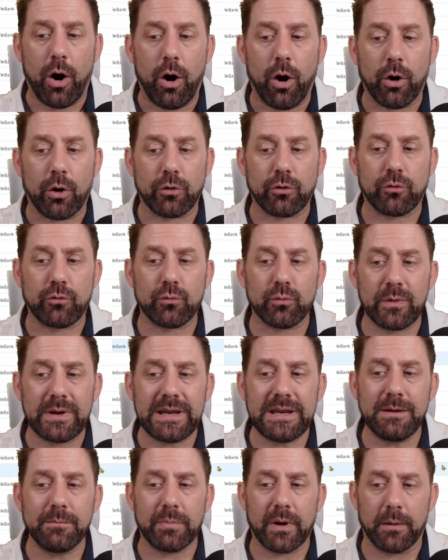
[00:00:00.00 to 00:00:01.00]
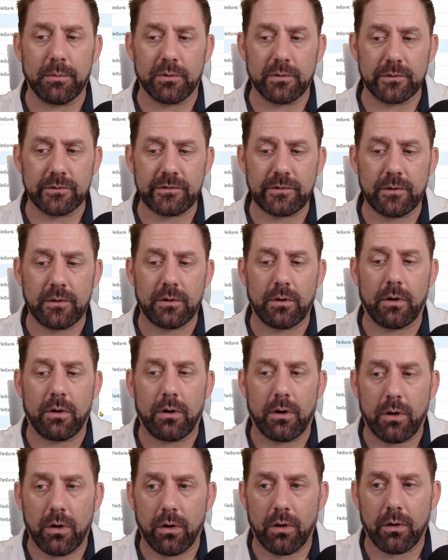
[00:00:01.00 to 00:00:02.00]
Our green bubbles
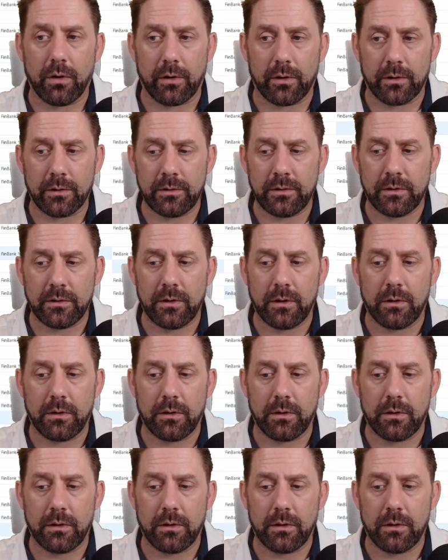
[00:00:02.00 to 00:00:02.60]
are